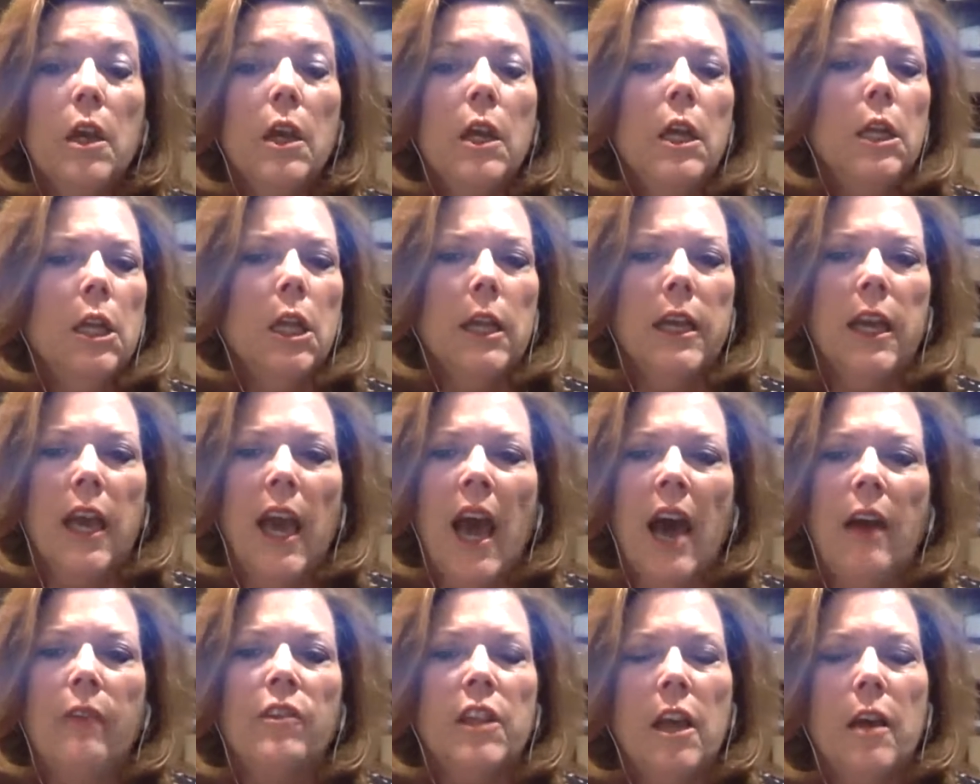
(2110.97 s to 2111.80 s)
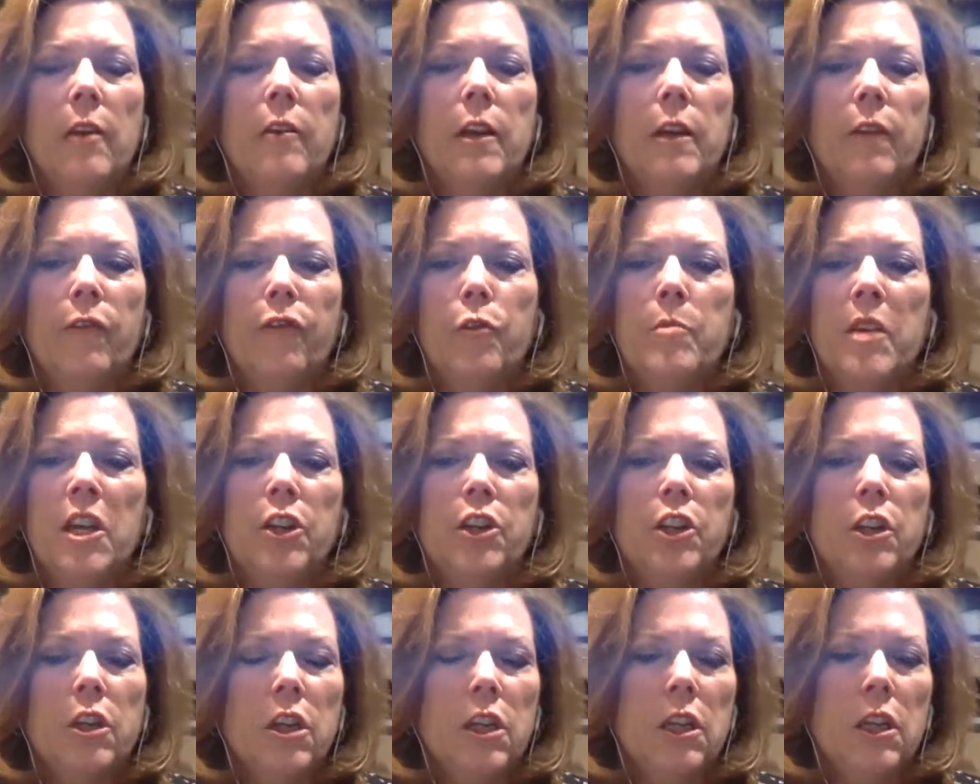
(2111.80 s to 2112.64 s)
like having that
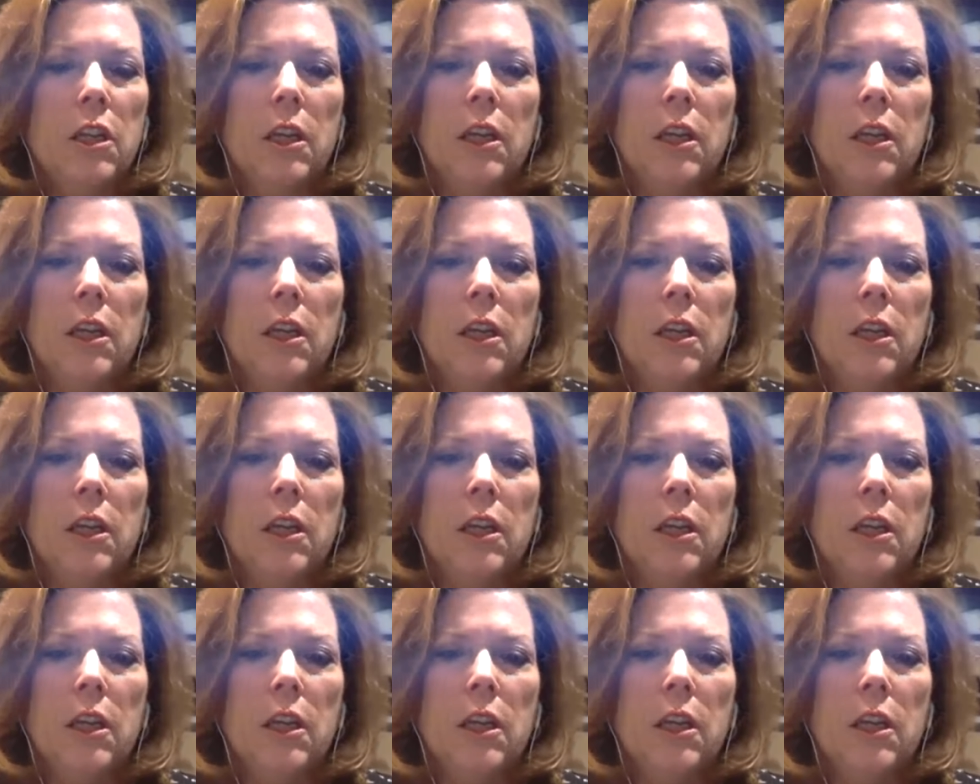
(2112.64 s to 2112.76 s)
information,